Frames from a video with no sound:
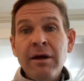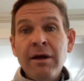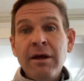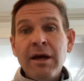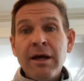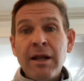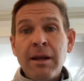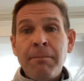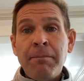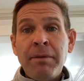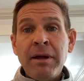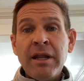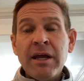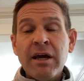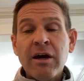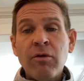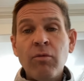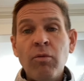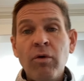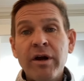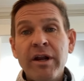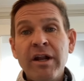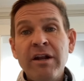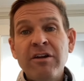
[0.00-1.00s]
and depending on
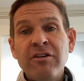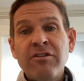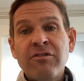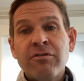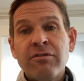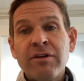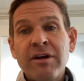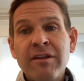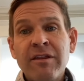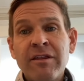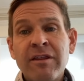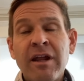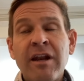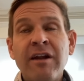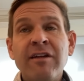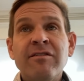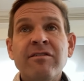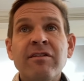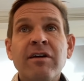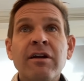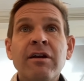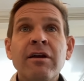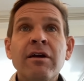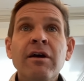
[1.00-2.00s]
what industry that it's
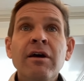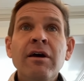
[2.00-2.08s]
in.